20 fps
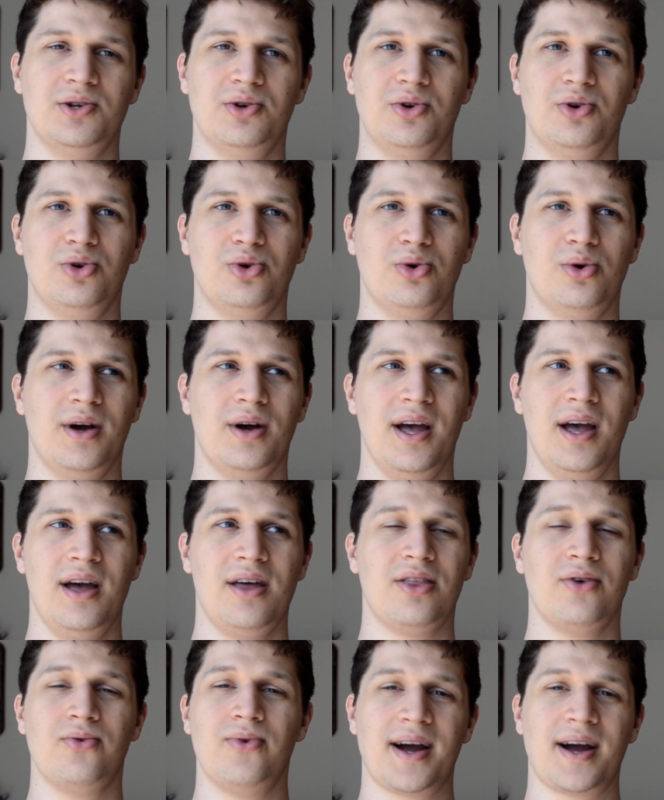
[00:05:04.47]
to
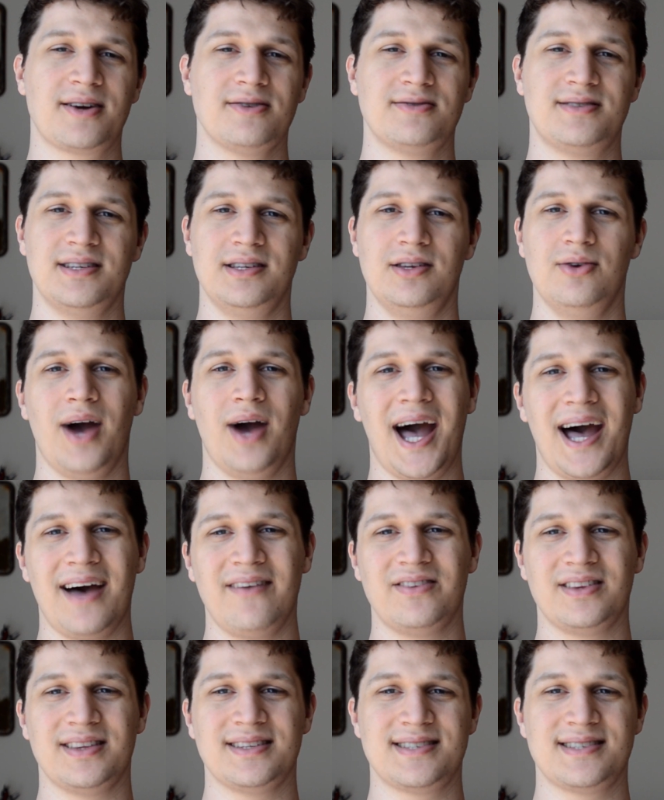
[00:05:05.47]
the records that you
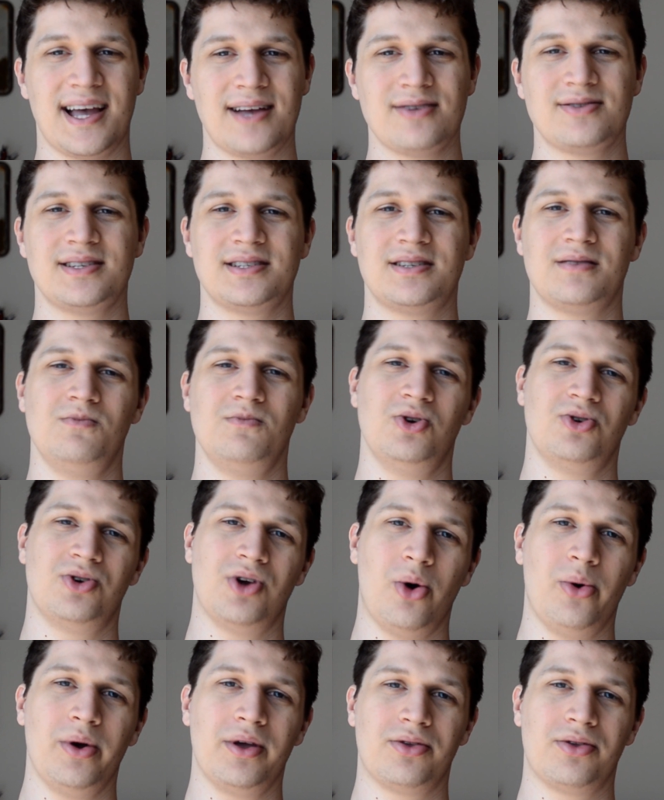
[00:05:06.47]
have and the sound system you're
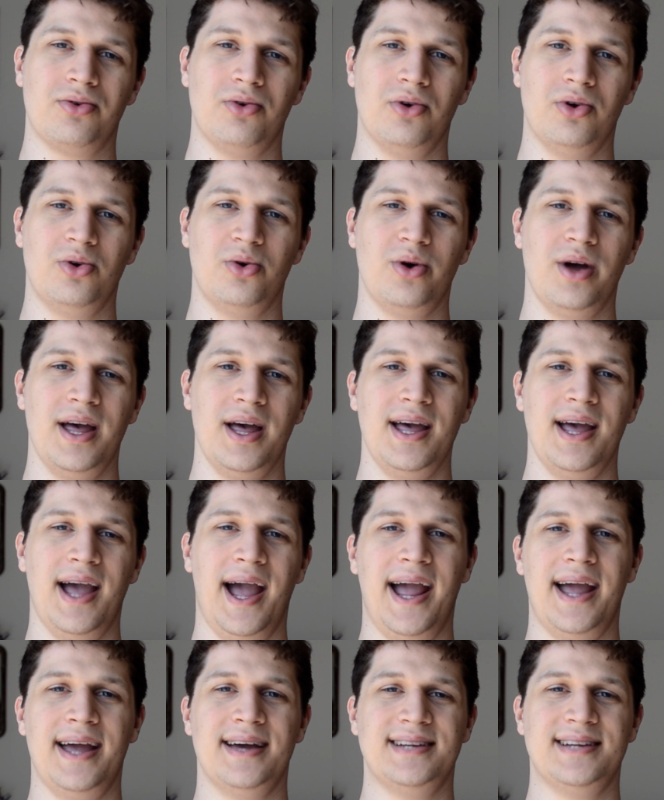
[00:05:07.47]
going through
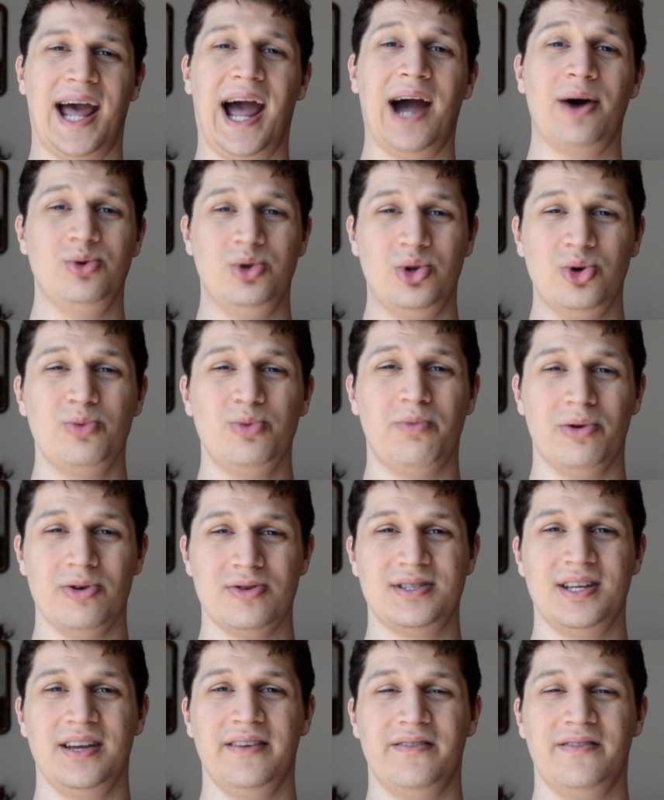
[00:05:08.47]
and how you
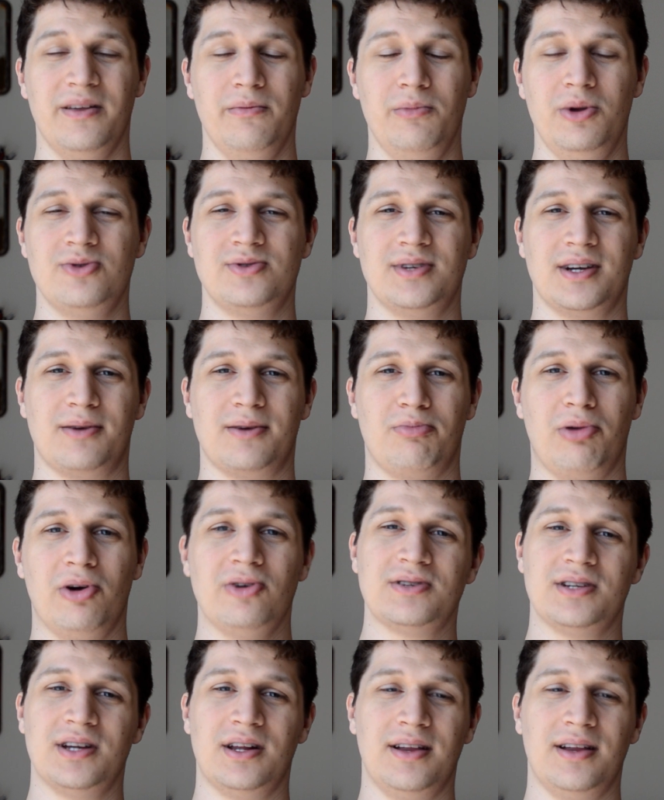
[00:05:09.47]
perceive the music
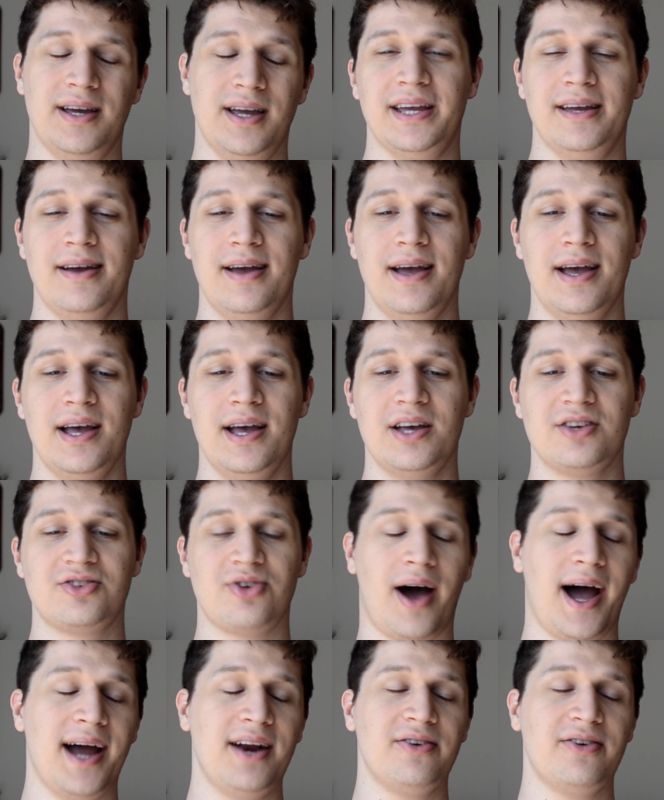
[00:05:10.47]
personally.
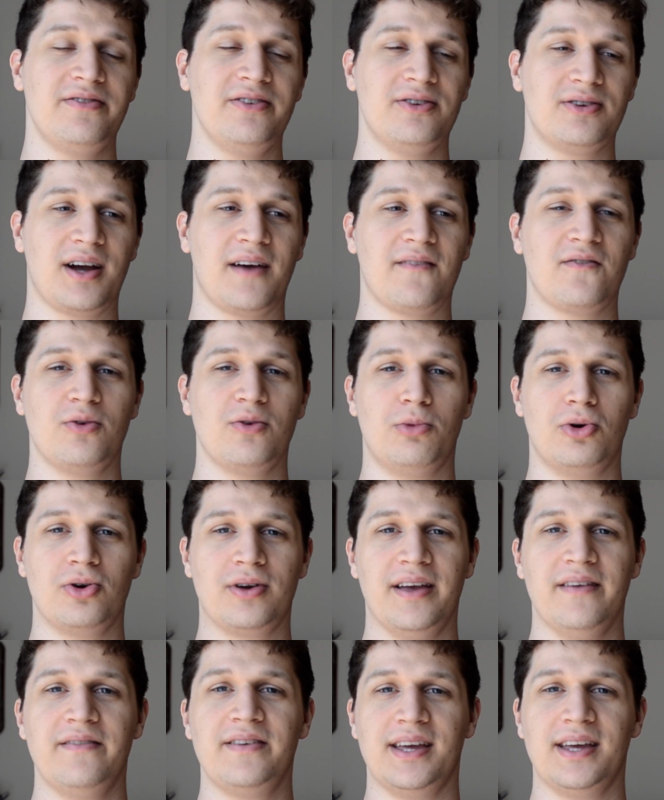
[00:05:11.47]
So I don't feel comfortable
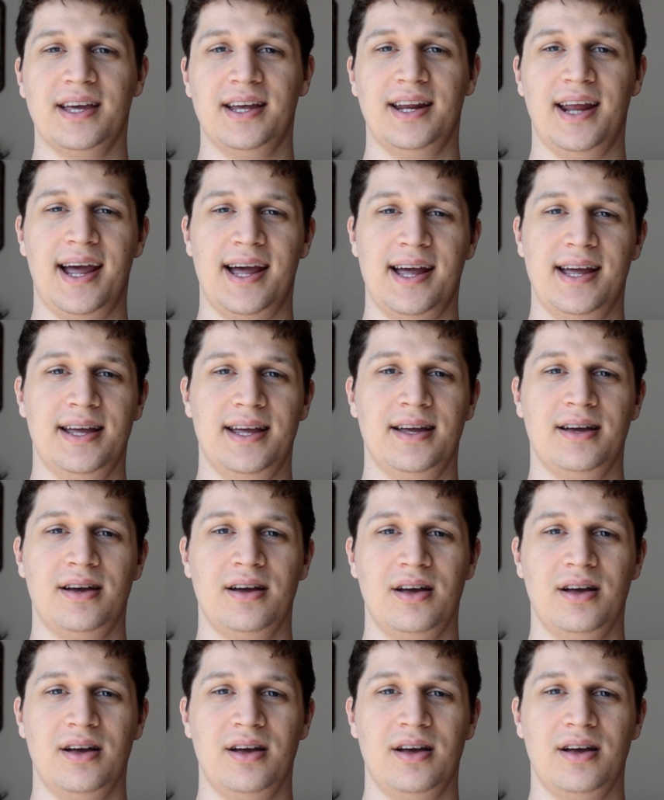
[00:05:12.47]
giving it a